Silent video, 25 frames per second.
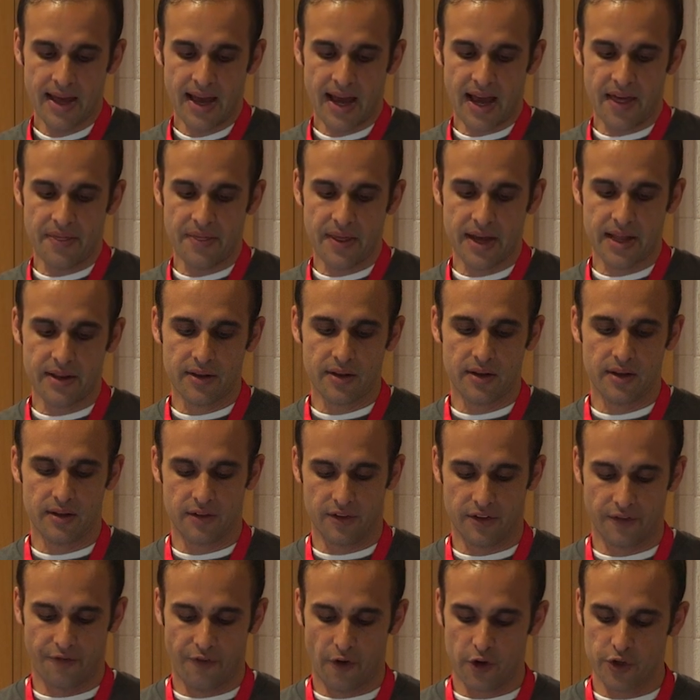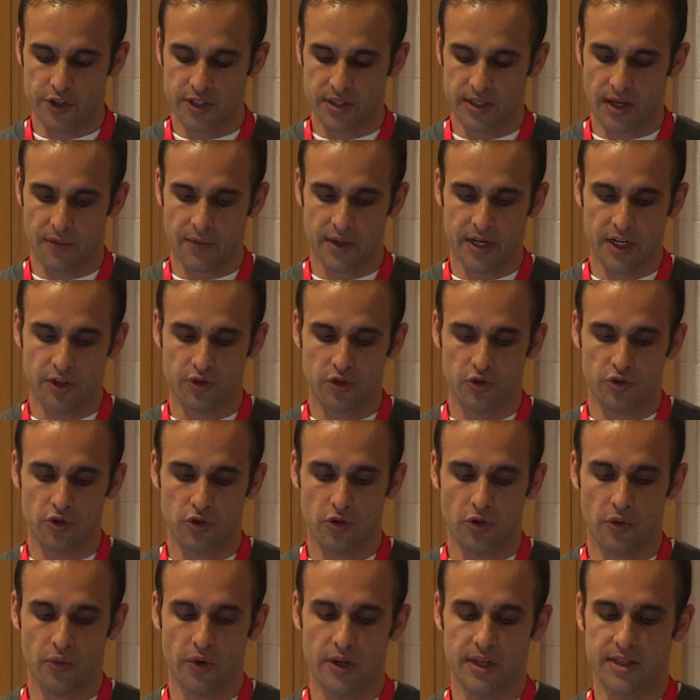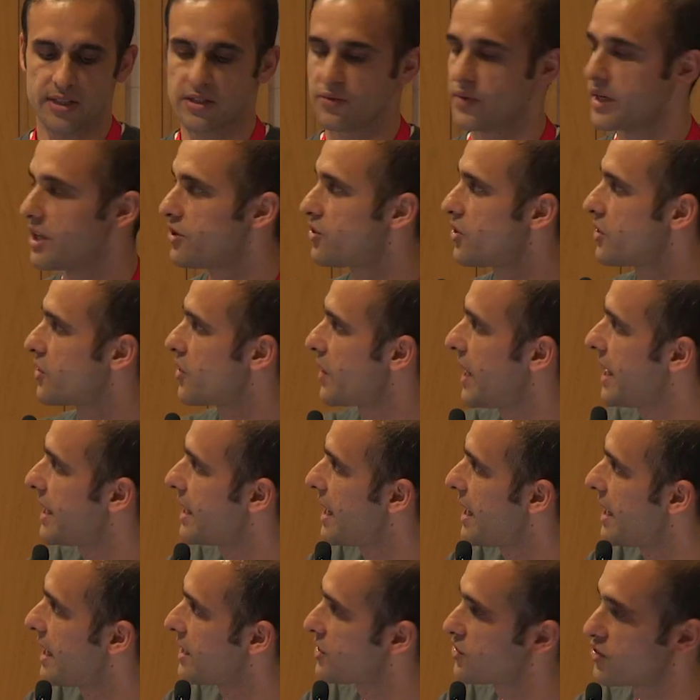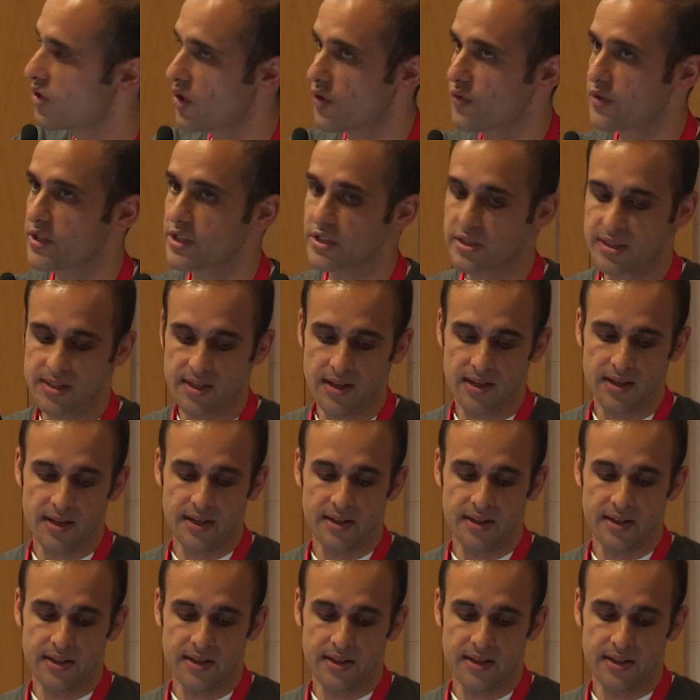And then the first thing that we need to do is we need to create a service